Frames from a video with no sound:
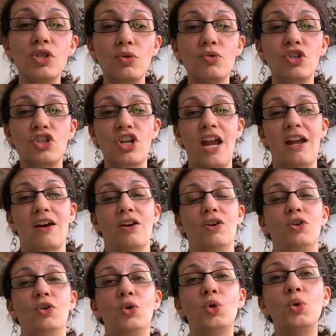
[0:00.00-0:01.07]
to
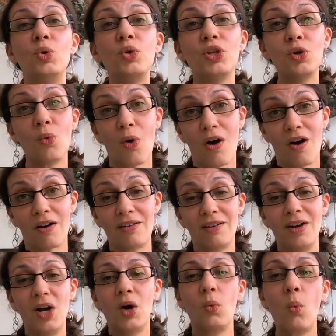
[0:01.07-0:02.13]
share who you are,